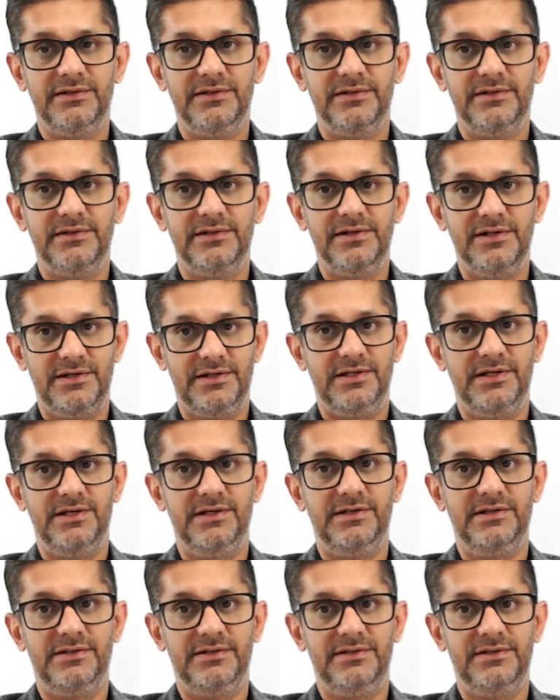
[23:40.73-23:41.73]
Okay,
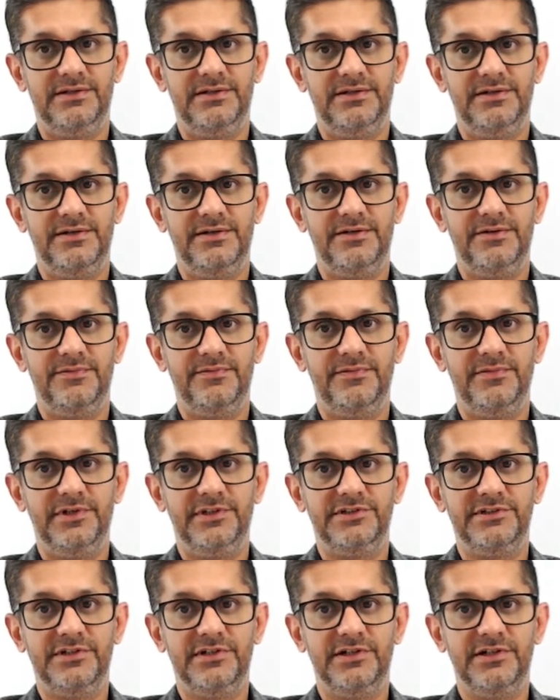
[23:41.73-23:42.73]

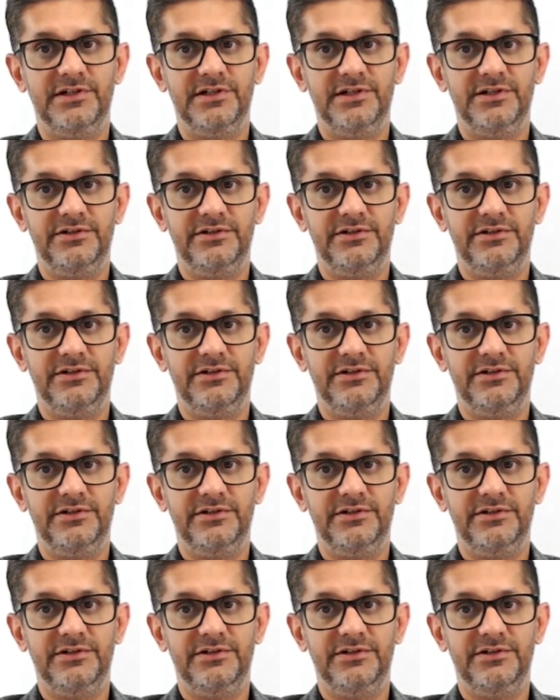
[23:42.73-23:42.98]
Mr.